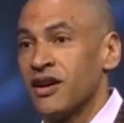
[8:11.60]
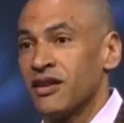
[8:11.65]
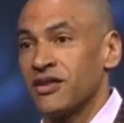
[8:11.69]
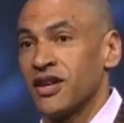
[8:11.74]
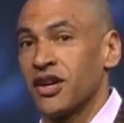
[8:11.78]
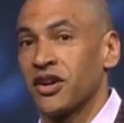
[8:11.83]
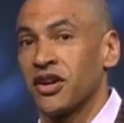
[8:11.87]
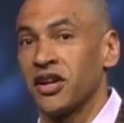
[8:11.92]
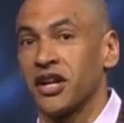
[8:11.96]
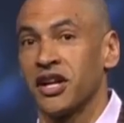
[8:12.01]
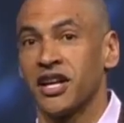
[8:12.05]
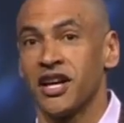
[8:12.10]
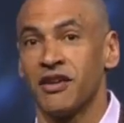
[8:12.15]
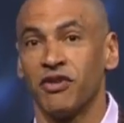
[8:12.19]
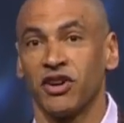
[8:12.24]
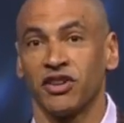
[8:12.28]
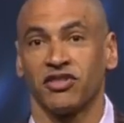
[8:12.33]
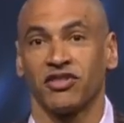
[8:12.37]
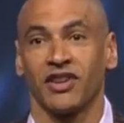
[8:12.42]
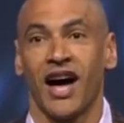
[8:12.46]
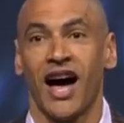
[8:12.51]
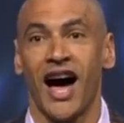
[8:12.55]
that are going to give
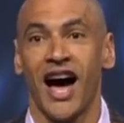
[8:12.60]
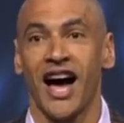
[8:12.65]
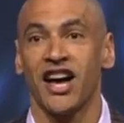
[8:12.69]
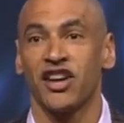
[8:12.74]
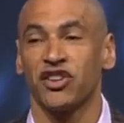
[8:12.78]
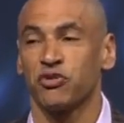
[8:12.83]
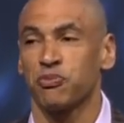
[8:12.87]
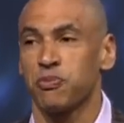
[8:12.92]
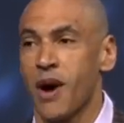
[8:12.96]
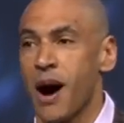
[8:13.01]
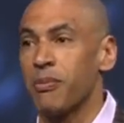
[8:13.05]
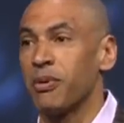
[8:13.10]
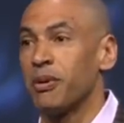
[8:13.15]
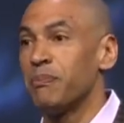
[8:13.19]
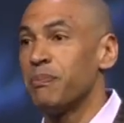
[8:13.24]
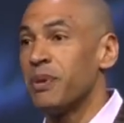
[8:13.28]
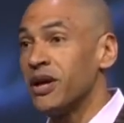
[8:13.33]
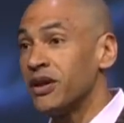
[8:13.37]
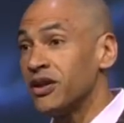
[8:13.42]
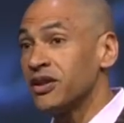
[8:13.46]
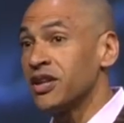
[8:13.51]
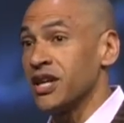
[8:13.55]
us the highest
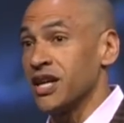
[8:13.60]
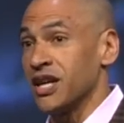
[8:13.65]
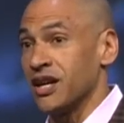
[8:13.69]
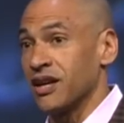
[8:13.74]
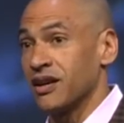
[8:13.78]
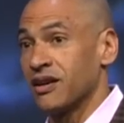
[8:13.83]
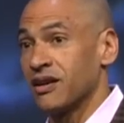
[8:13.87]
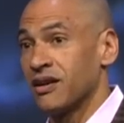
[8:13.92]
probability